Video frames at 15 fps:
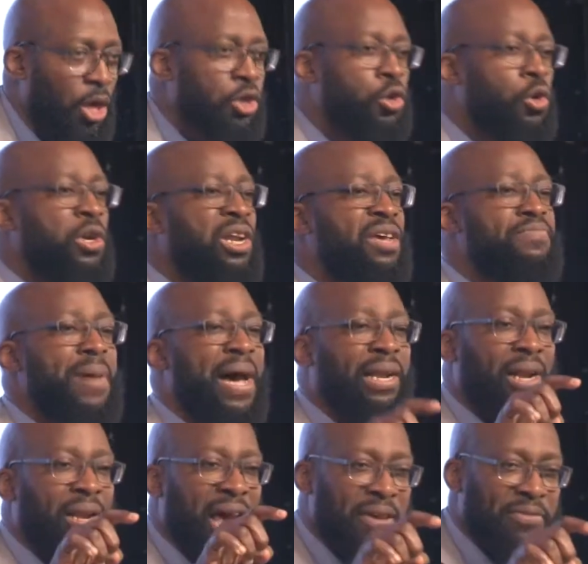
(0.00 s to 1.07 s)
You live by the
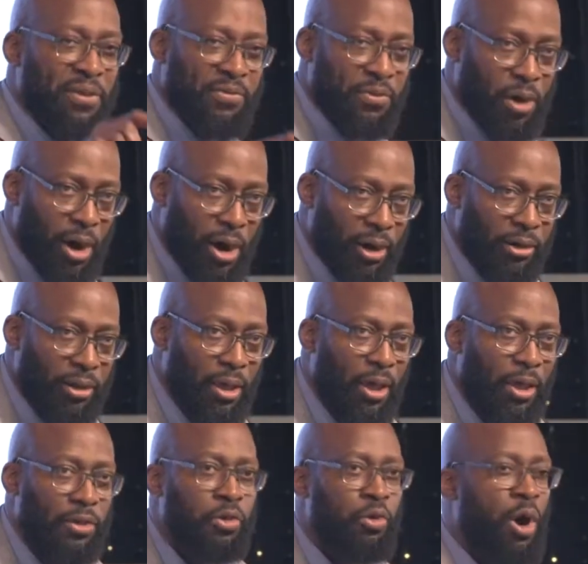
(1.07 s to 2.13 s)
life of God.
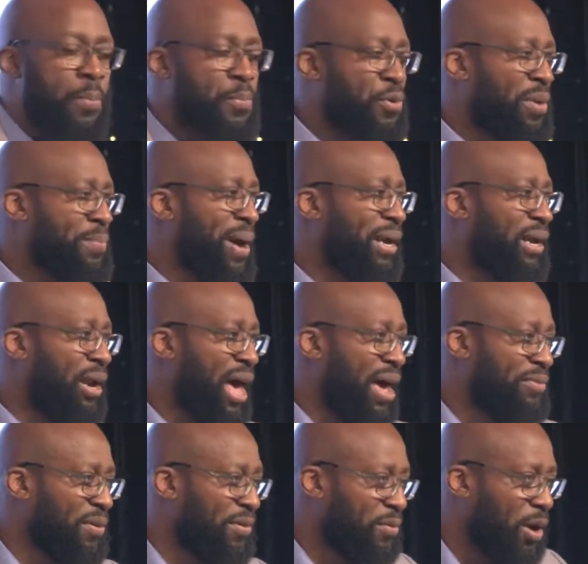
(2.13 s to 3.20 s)
You operate by the
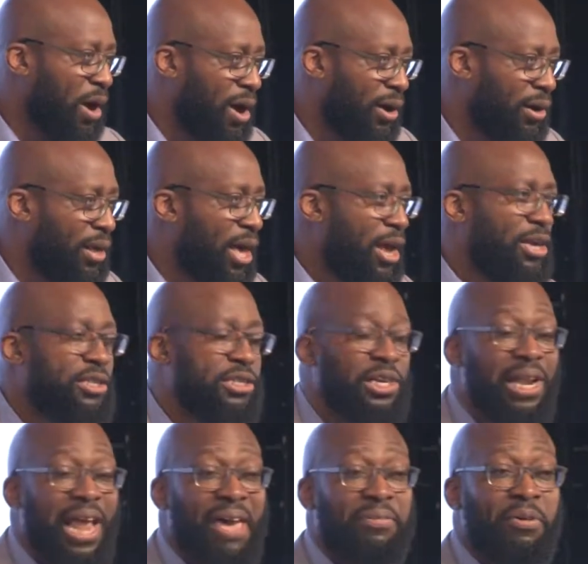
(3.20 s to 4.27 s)
life of God. The
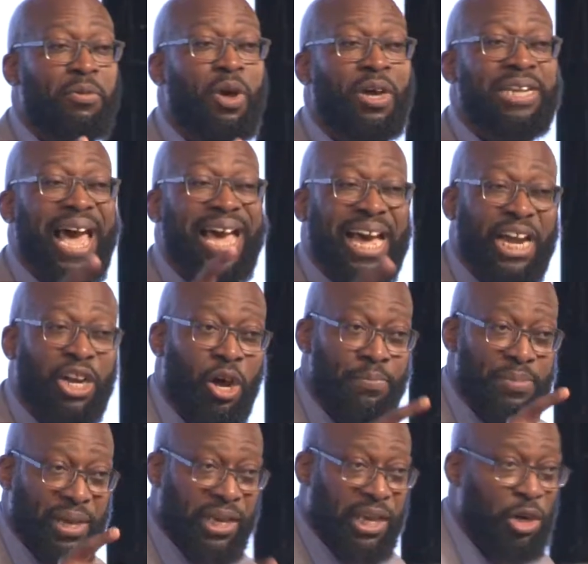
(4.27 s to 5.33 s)
life of God that cannot
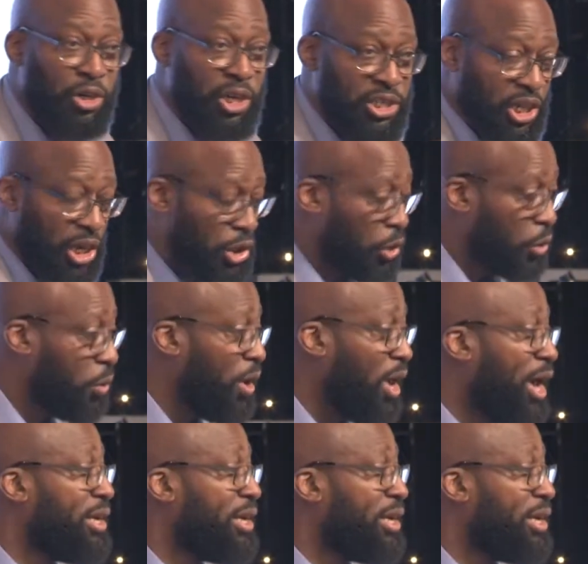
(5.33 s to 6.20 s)
be killed is in you.